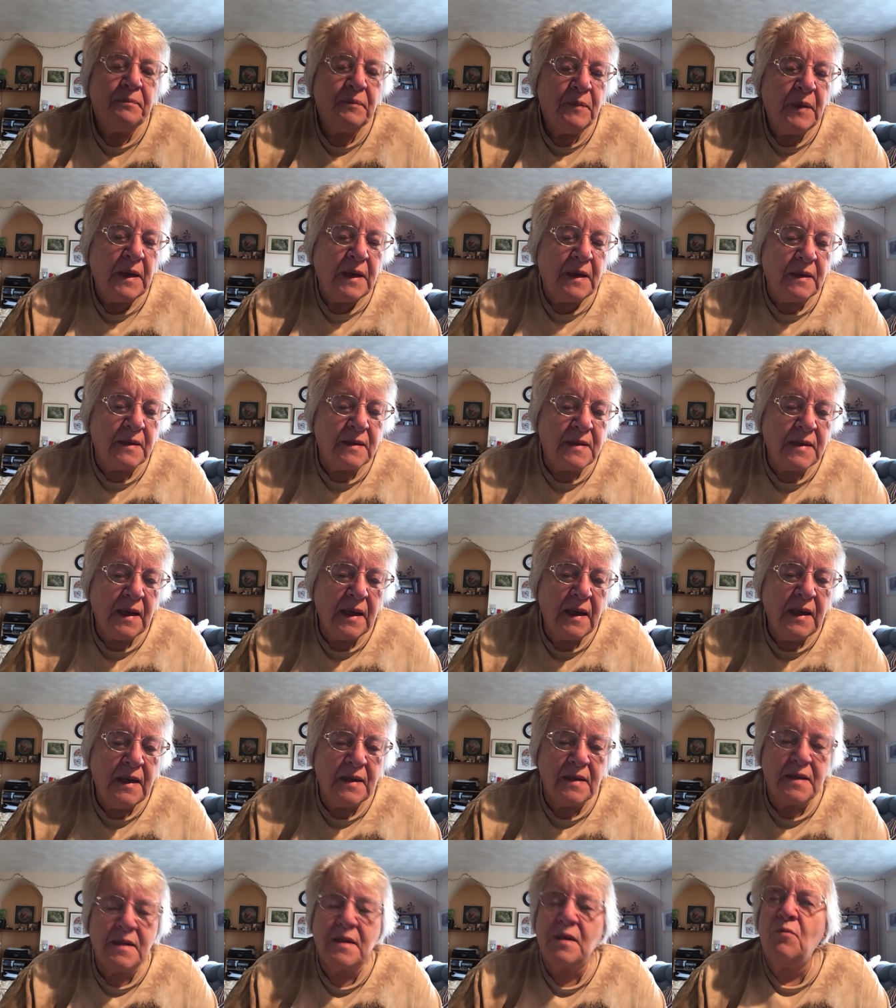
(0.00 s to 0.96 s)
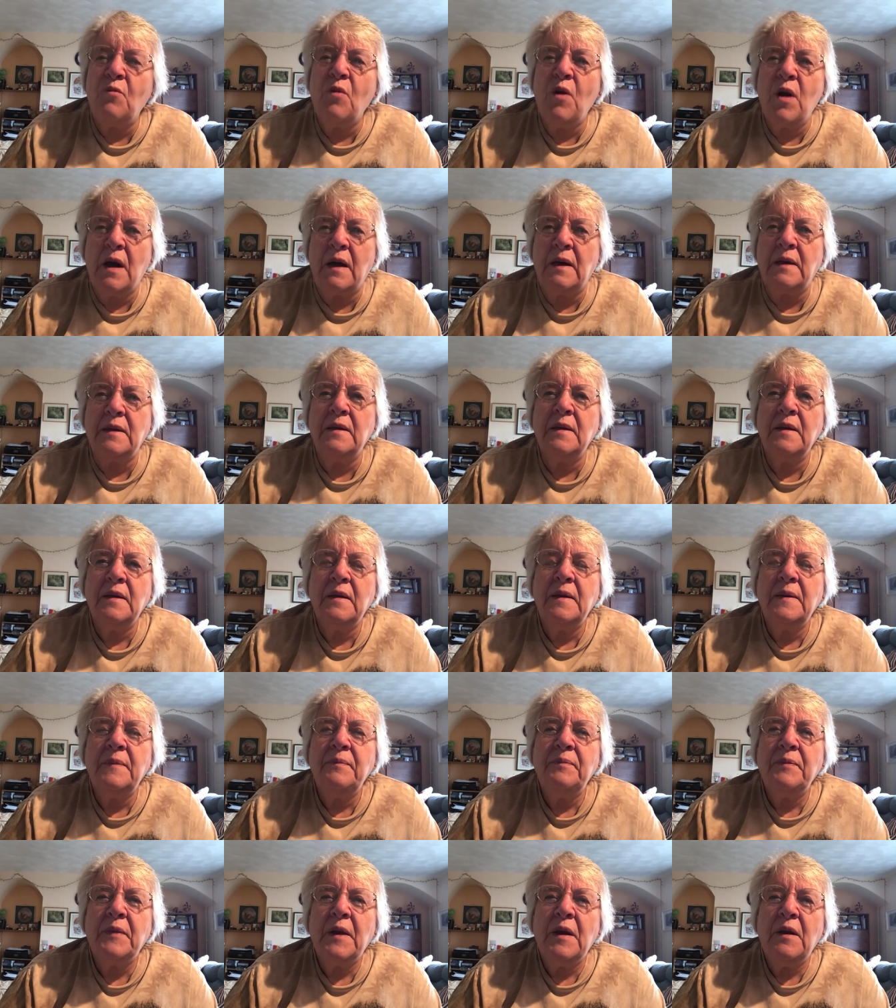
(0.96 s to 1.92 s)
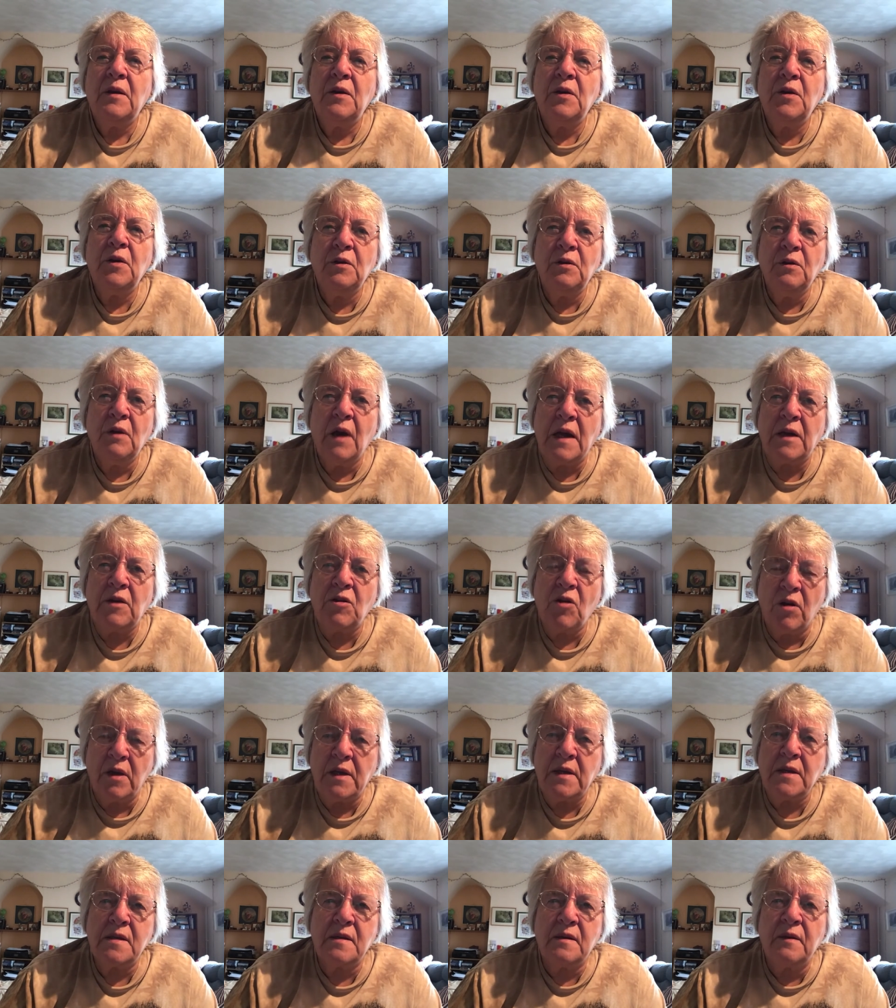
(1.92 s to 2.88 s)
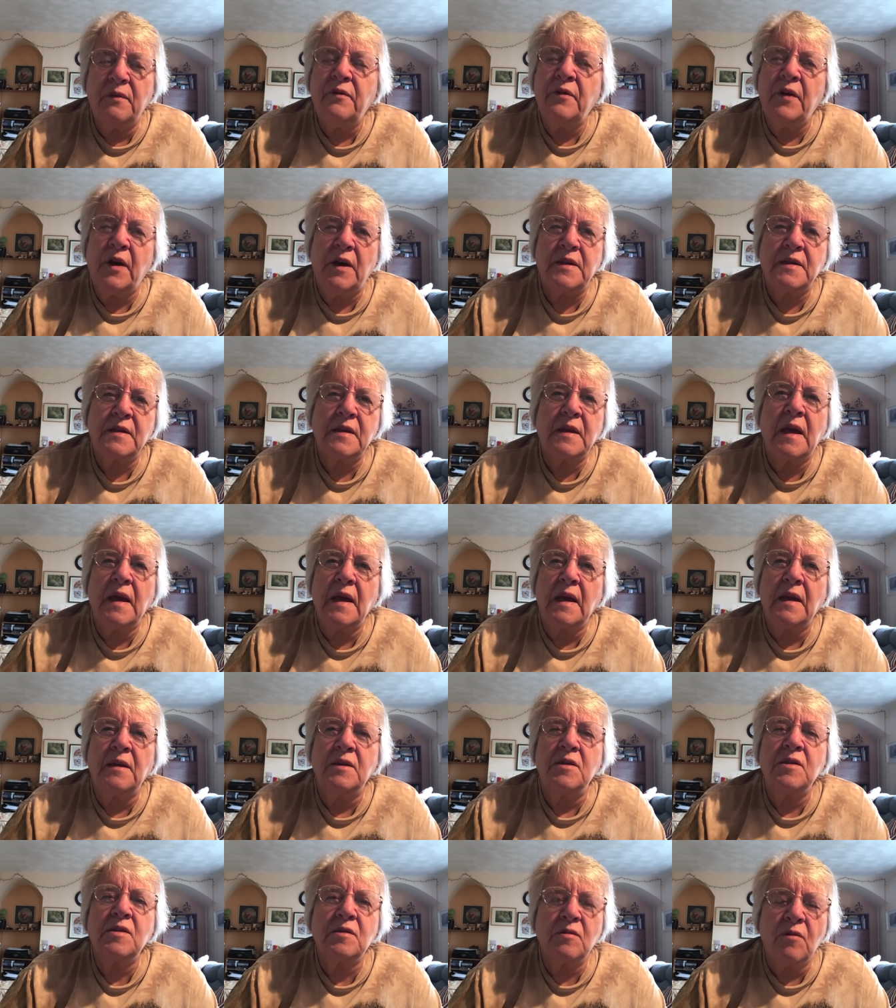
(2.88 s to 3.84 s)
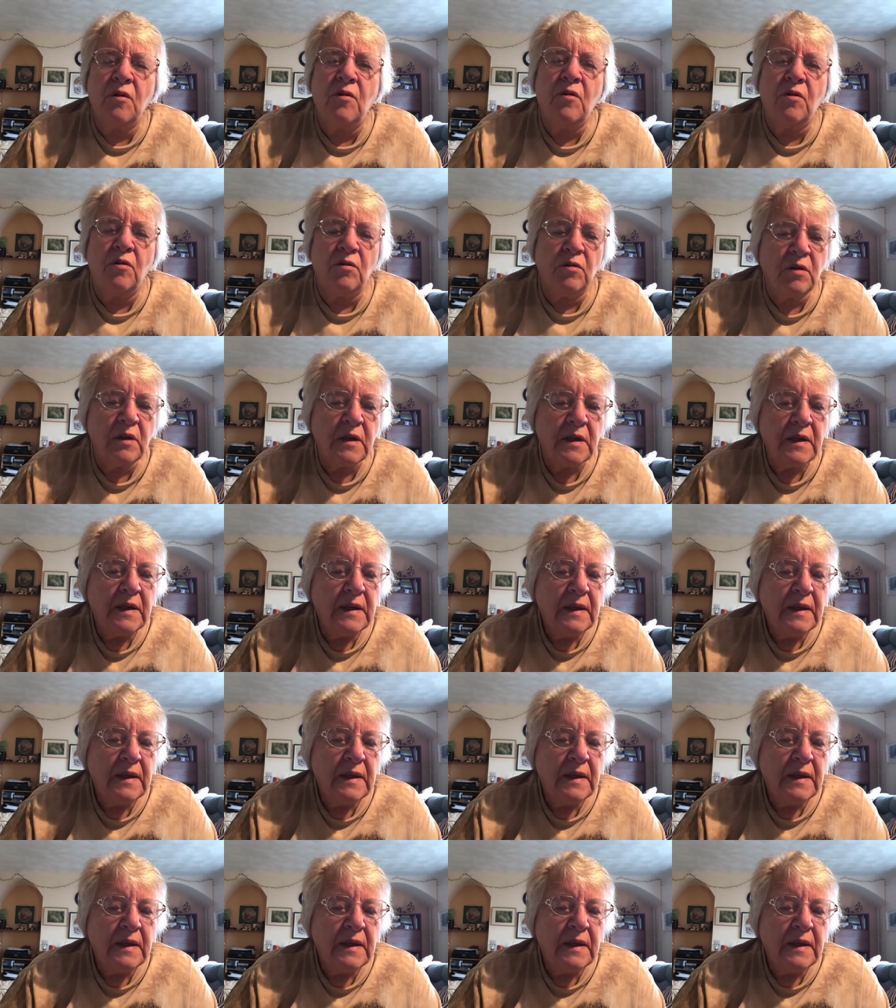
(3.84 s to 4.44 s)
because he is the one who anoints the first king, Saul.